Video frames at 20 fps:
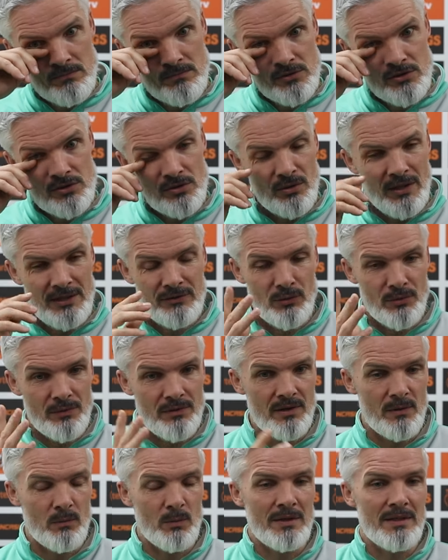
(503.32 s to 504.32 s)
So I don't
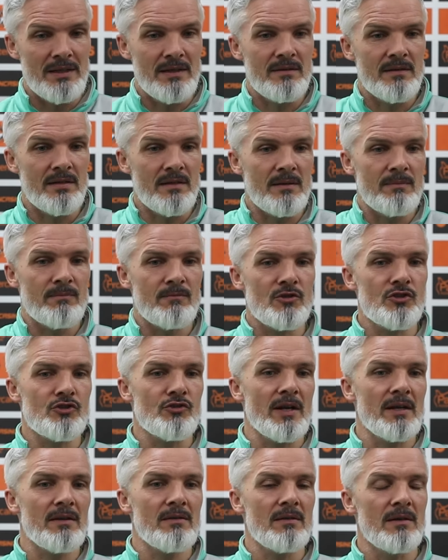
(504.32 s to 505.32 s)
think we need to
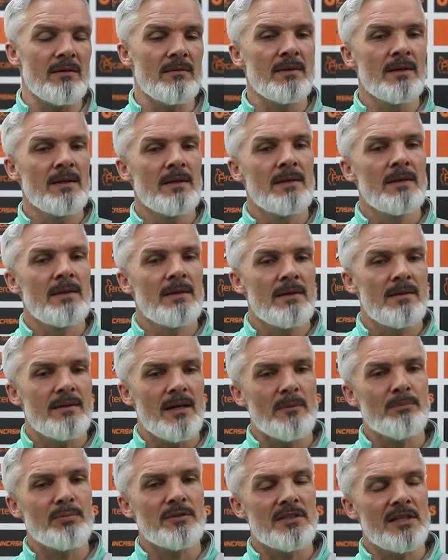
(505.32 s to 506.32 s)
strengthen
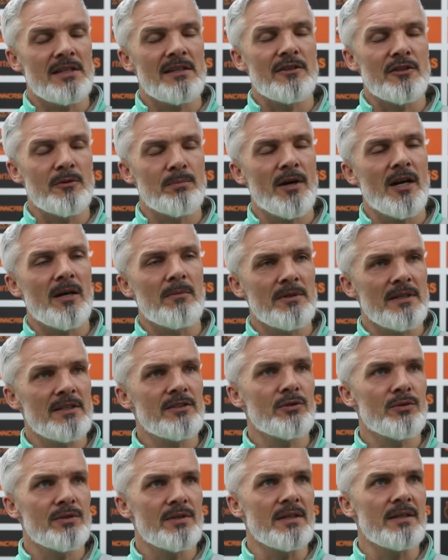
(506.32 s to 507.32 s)
that particular department. I
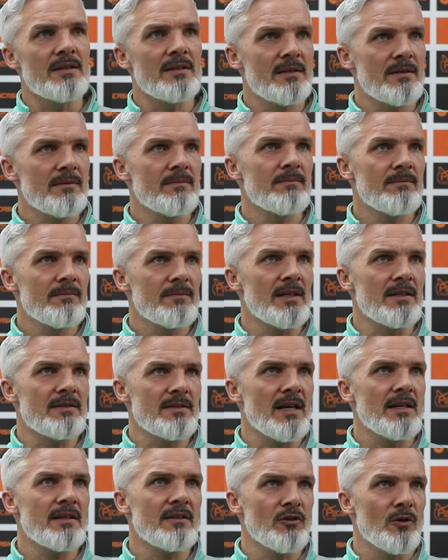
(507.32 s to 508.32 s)
do think the
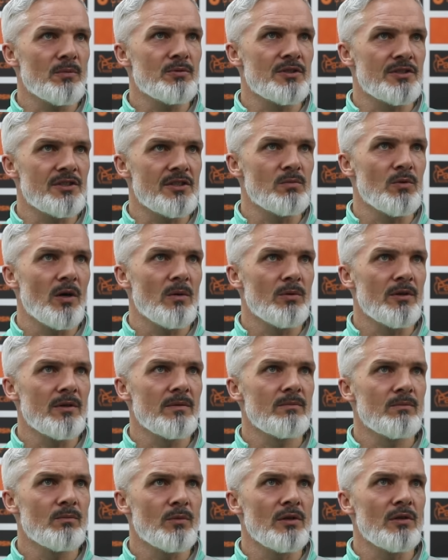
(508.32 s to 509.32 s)
attacking options is what
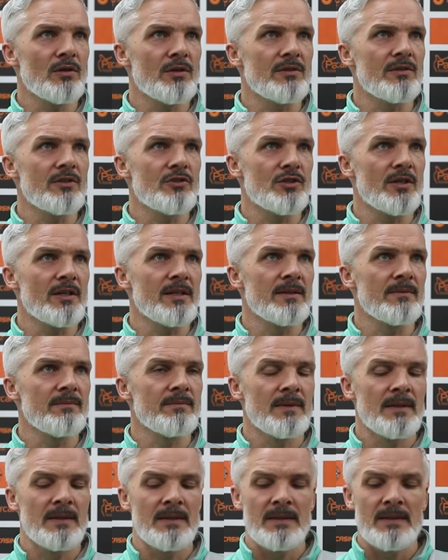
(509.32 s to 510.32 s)
we're looking to try and
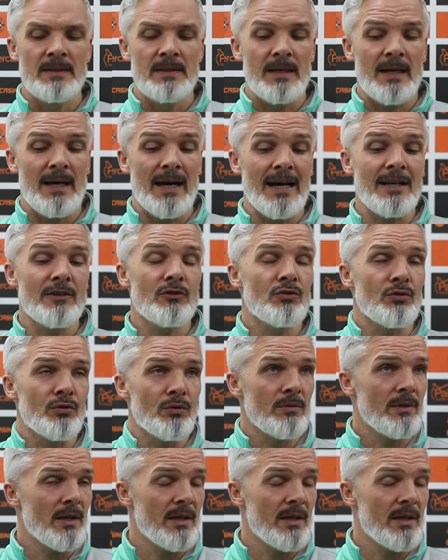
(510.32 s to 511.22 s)
add to.